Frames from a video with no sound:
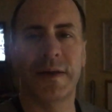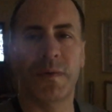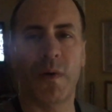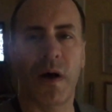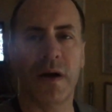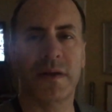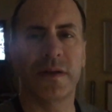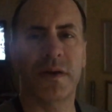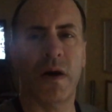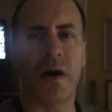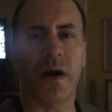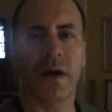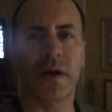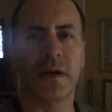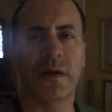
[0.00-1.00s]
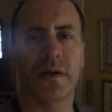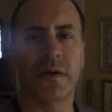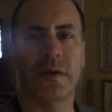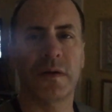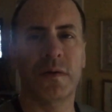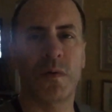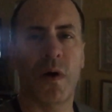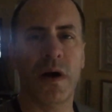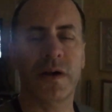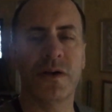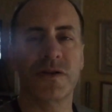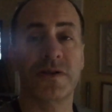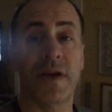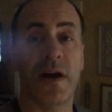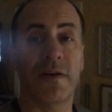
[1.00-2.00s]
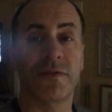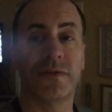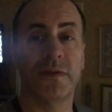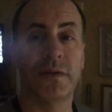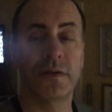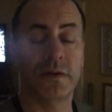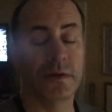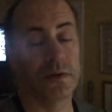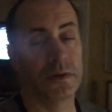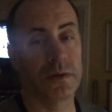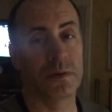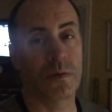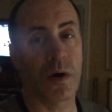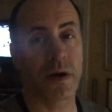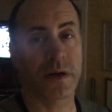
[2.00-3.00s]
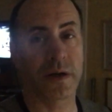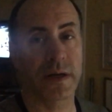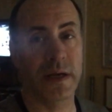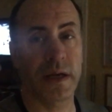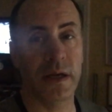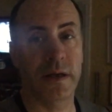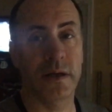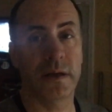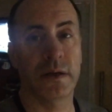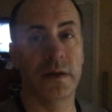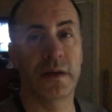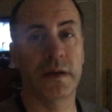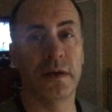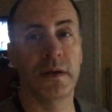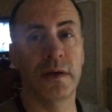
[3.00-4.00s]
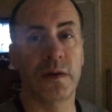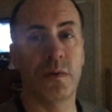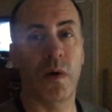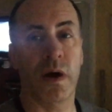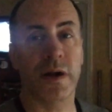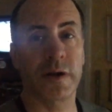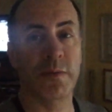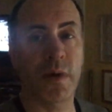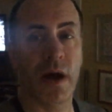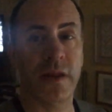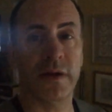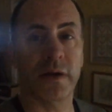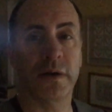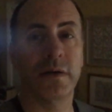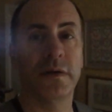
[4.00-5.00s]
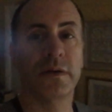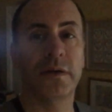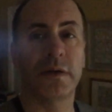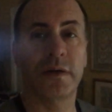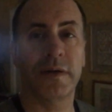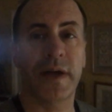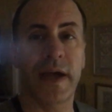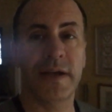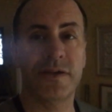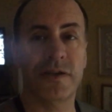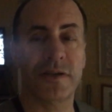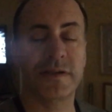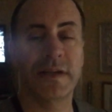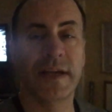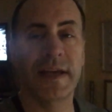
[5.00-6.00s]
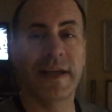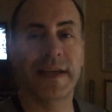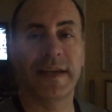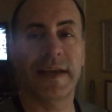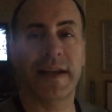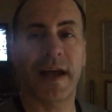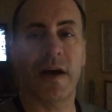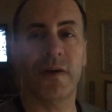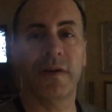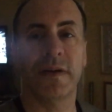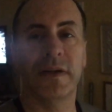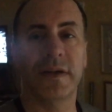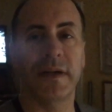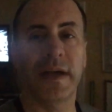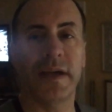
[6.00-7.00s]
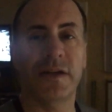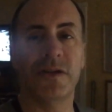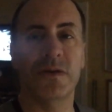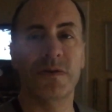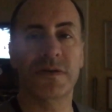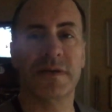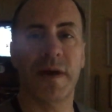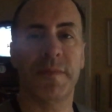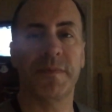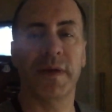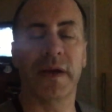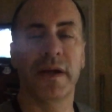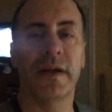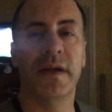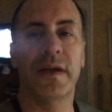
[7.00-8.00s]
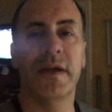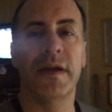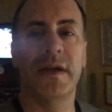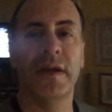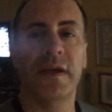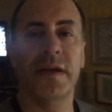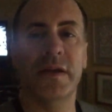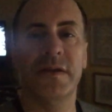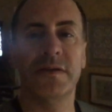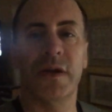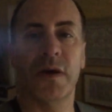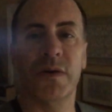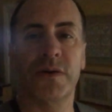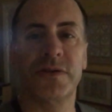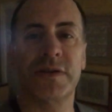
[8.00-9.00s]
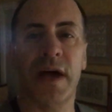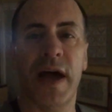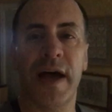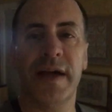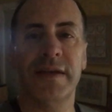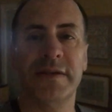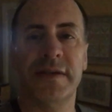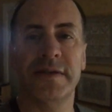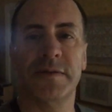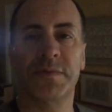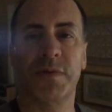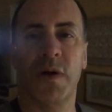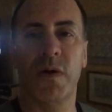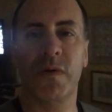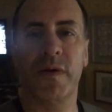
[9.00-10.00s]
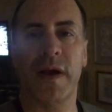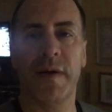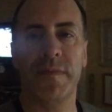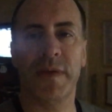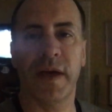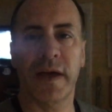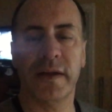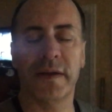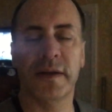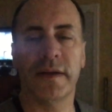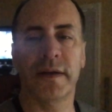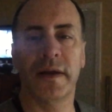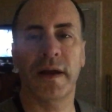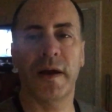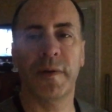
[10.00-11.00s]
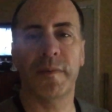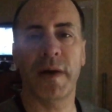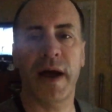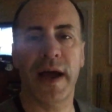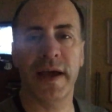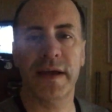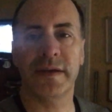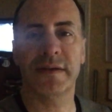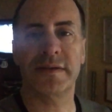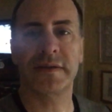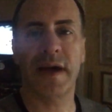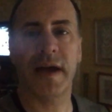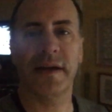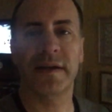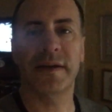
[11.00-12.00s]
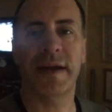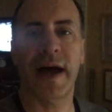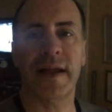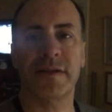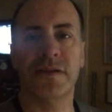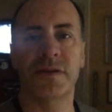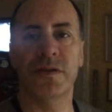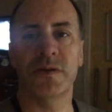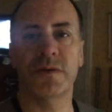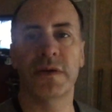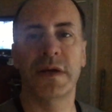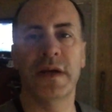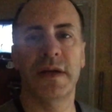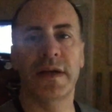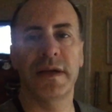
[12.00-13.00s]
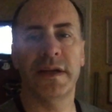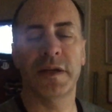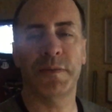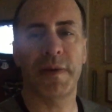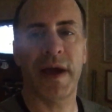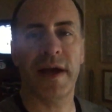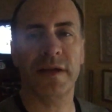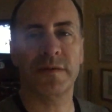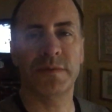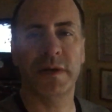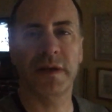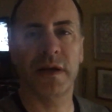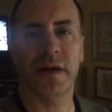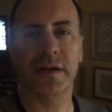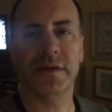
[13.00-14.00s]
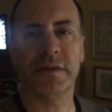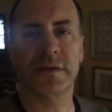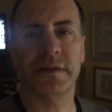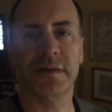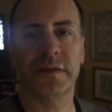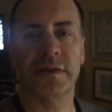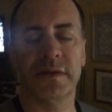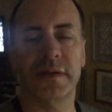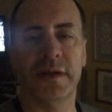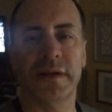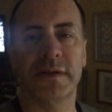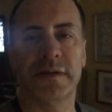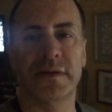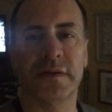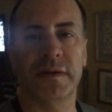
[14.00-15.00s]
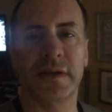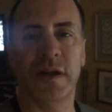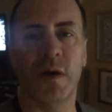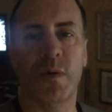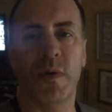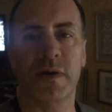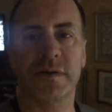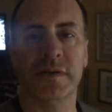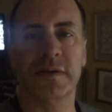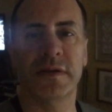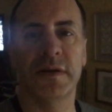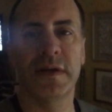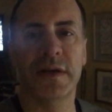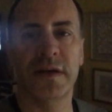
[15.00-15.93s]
walk the dog. Walk yourself. Walk your kid. Walk your mother. Okay, just get out and do something. So Cize is a program that I had decided not to do in the past because it wasn't